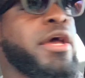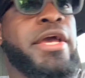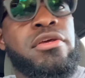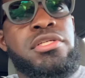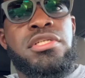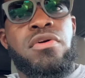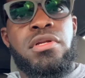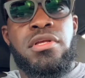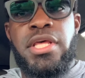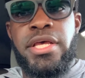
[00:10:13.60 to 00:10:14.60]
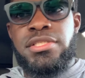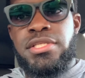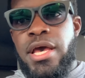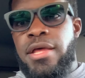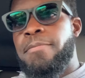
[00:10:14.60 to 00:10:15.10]
energy on the things
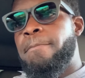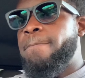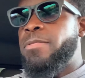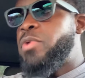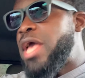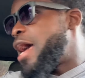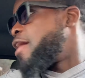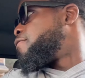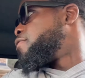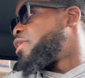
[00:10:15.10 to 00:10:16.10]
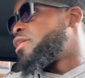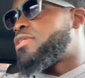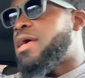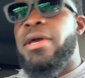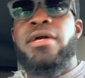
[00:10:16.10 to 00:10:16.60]
that we have, the things
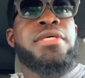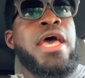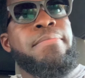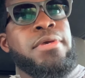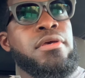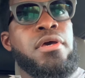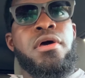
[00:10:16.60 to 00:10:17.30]
that make us happy.